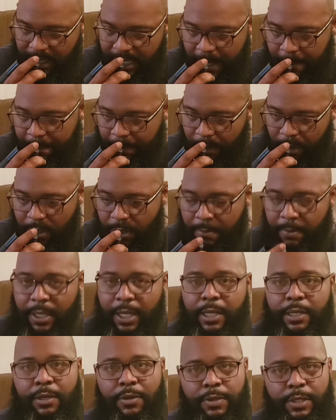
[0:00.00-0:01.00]
that
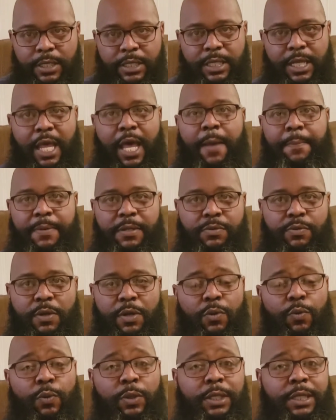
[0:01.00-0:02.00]
bergamot on the top is
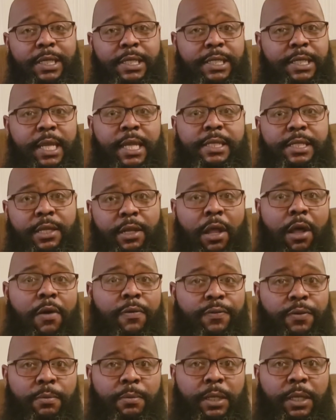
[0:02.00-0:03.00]
what really sets it
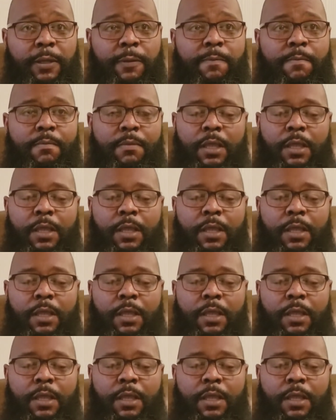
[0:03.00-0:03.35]
off for me,